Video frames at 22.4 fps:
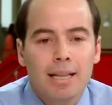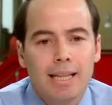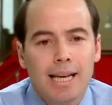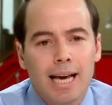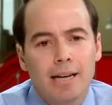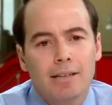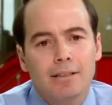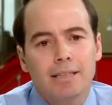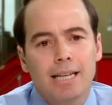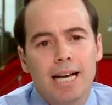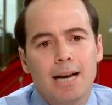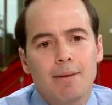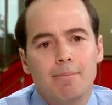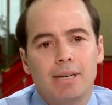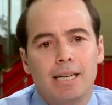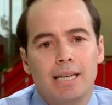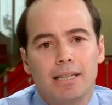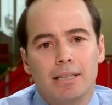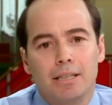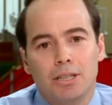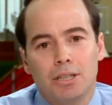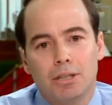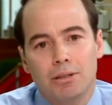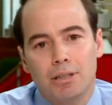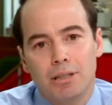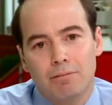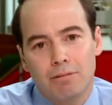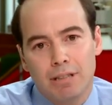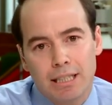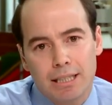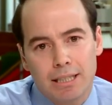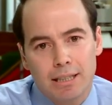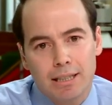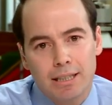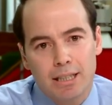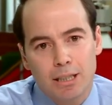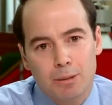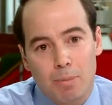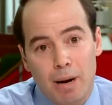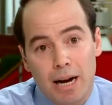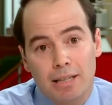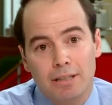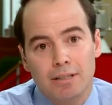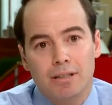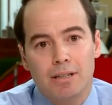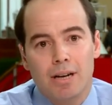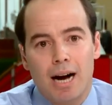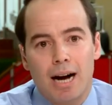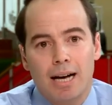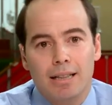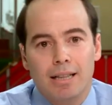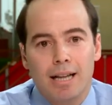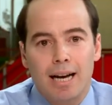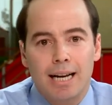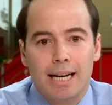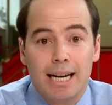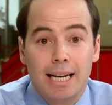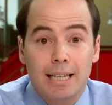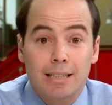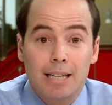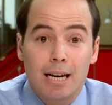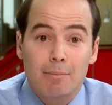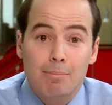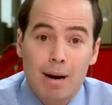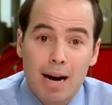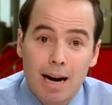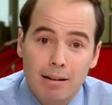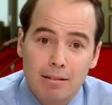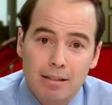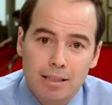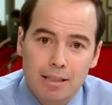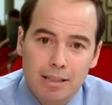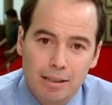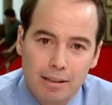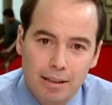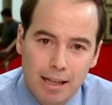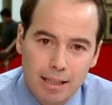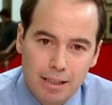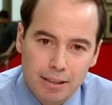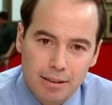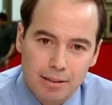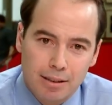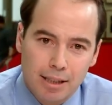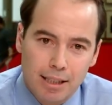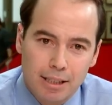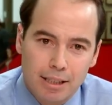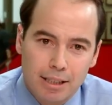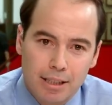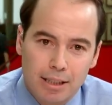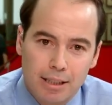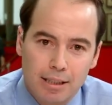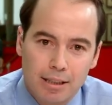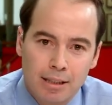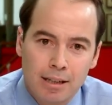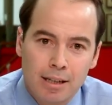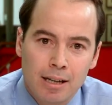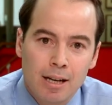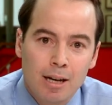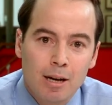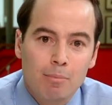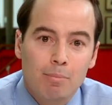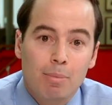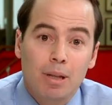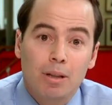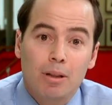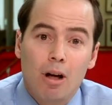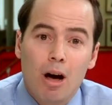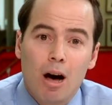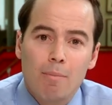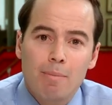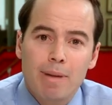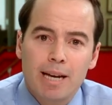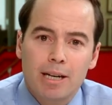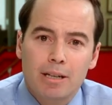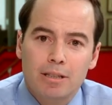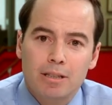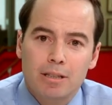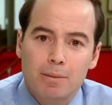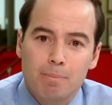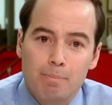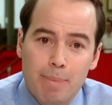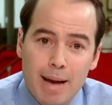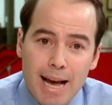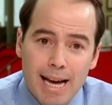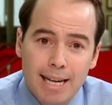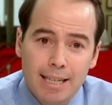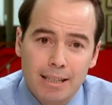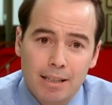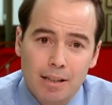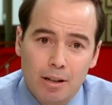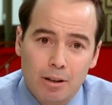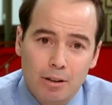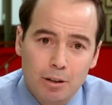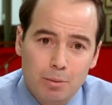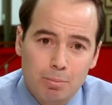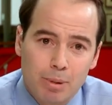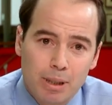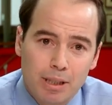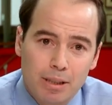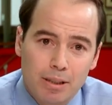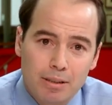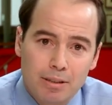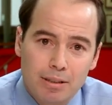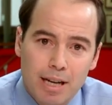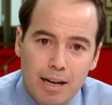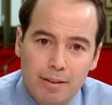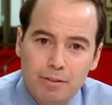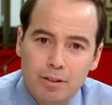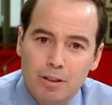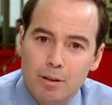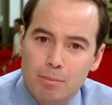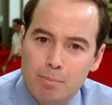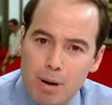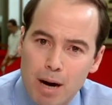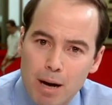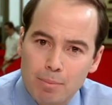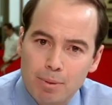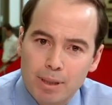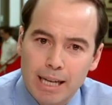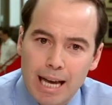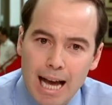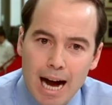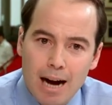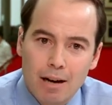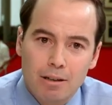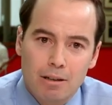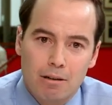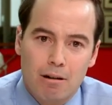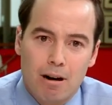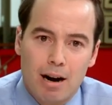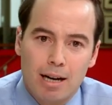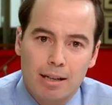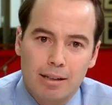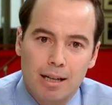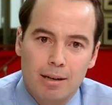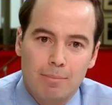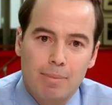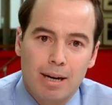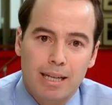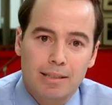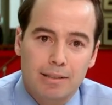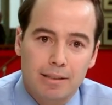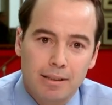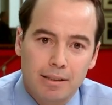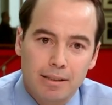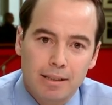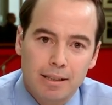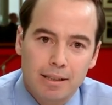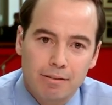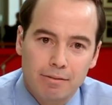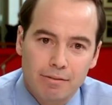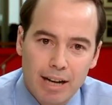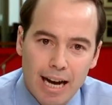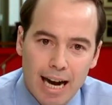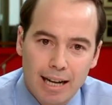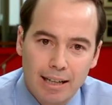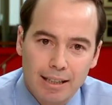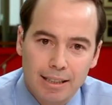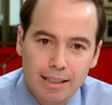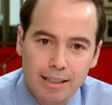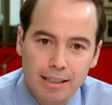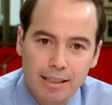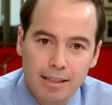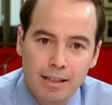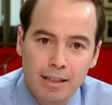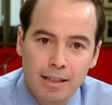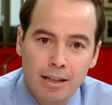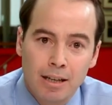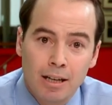The entertainment industry recently sponsored online anti piracy legislation, but lawmakers abandoned those bills after a public outcry led by Silicon Valley.